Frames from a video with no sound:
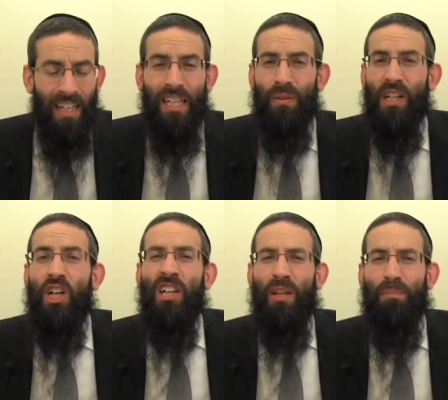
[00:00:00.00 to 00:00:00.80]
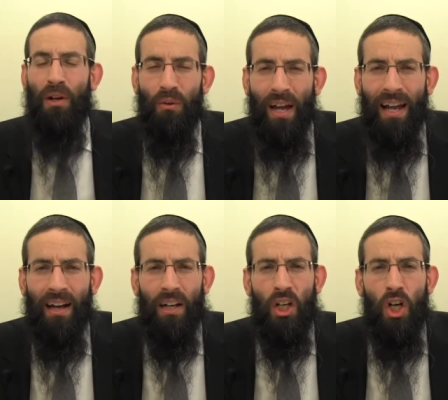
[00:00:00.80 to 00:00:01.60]
Either a Katan
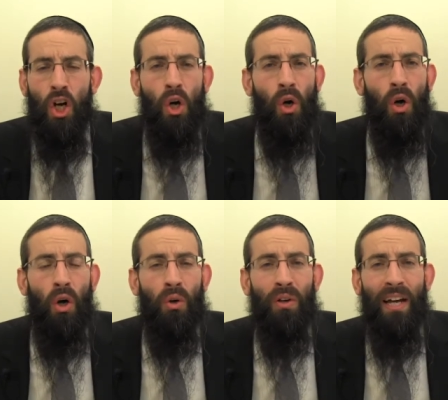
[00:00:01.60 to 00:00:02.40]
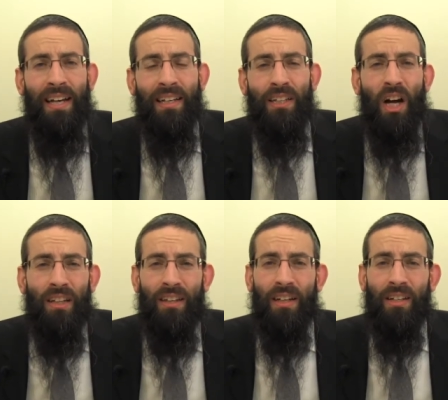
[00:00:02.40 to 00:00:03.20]
Pireach or a
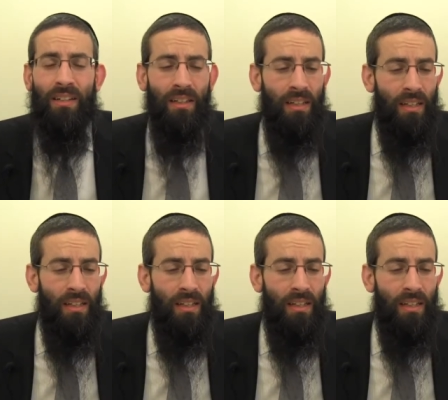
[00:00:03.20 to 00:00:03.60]
Katan,